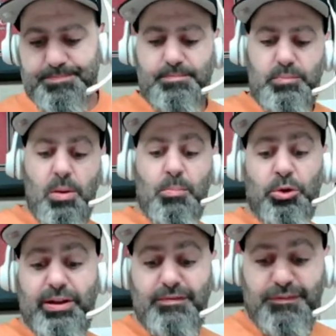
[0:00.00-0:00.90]
Morgan
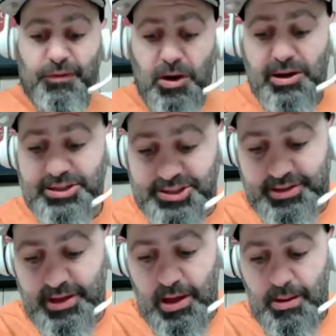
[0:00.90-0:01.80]
Frost
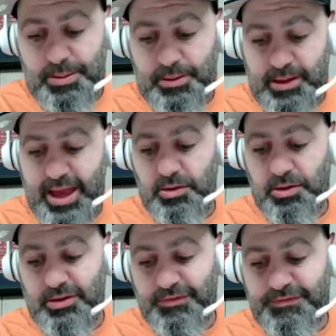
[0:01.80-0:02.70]
played on the
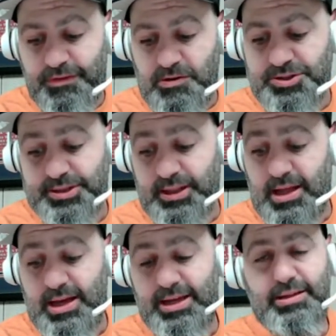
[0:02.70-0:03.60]
first
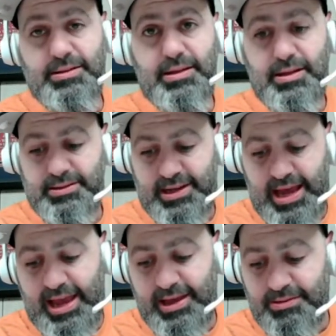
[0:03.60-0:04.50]
line today.
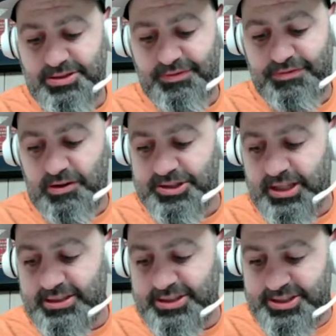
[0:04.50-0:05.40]
He was the first line
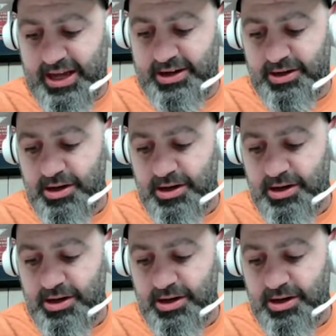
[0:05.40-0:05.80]
center.